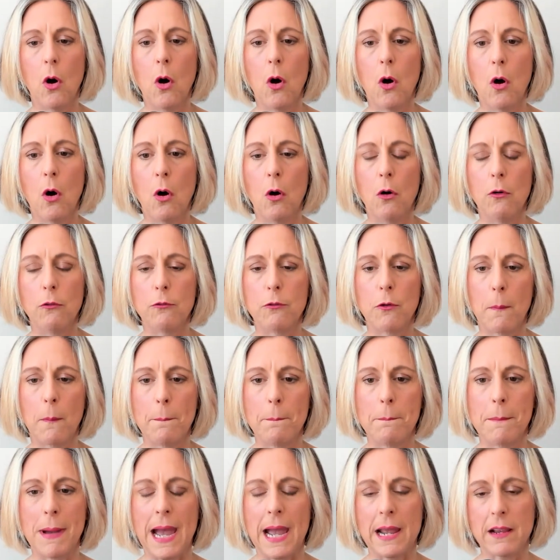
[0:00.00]
of
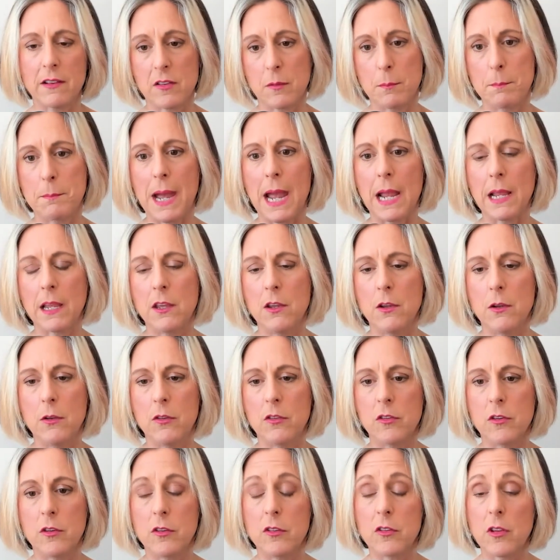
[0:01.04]
Macs and Mac
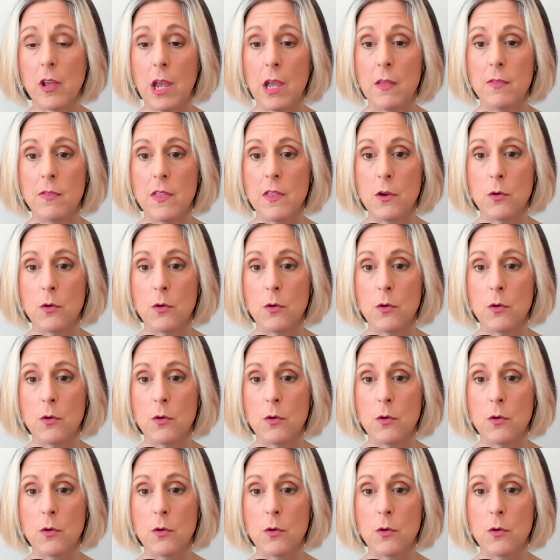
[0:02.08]
users in the